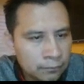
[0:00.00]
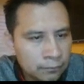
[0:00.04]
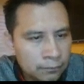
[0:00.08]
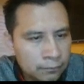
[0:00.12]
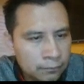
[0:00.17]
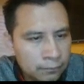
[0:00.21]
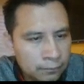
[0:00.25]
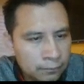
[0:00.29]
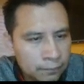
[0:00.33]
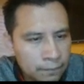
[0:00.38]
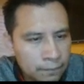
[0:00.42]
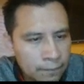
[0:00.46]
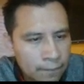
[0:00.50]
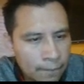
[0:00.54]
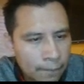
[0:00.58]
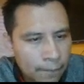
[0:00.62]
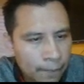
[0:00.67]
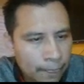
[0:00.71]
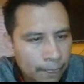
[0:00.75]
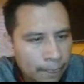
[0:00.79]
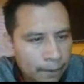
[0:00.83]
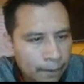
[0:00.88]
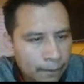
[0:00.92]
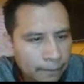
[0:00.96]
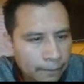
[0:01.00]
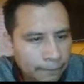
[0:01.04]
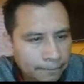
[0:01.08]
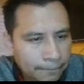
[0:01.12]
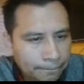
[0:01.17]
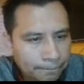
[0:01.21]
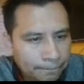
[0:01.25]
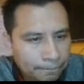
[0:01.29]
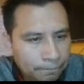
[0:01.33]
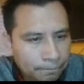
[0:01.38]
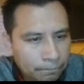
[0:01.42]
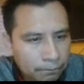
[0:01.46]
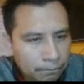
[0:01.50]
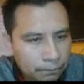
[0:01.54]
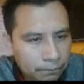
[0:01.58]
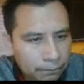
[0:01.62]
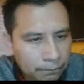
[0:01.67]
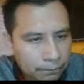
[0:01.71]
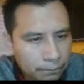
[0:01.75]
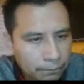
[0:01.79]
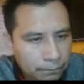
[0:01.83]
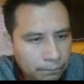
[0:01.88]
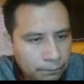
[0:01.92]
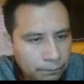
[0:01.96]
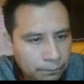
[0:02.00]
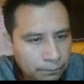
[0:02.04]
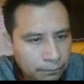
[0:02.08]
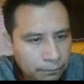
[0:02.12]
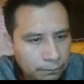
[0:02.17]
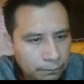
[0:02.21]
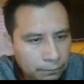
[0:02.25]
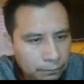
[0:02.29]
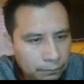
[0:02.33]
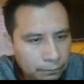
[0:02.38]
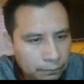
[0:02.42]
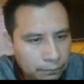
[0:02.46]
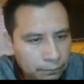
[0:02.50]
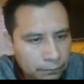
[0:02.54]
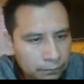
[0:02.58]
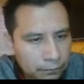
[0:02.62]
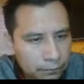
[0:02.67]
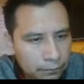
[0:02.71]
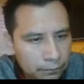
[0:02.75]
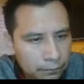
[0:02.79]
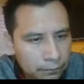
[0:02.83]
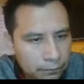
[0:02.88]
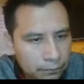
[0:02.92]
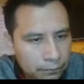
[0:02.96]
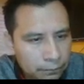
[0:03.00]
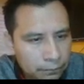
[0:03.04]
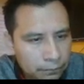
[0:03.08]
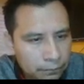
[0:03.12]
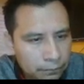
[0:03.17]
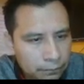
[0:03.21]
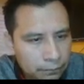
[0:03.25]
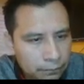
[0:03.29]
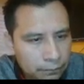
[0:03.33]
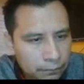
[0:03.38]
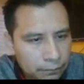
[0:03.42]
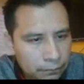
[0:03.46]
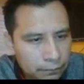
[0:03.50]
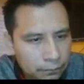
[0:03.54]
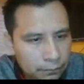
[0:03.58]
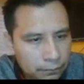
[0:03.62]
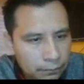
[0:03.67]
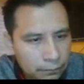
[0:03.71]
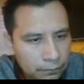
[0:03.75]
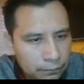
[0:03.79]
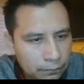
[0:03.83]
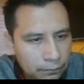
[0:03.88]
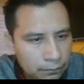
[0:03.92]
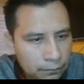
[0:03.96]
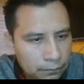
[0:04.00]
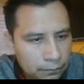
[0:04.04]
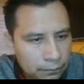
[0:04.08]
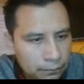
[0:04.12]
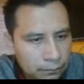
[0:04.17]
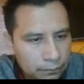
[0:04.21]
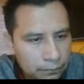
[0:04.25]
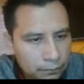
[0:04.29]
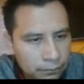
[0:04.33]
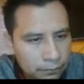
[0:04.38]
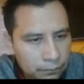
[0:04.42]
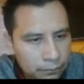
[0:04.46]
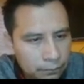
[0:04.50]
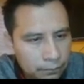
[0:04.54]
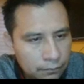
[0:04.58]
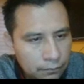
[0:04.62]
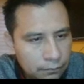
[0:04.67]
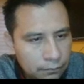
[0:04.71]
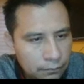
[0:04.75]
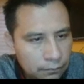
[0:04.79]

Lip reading: No words are spoken by the person on screen.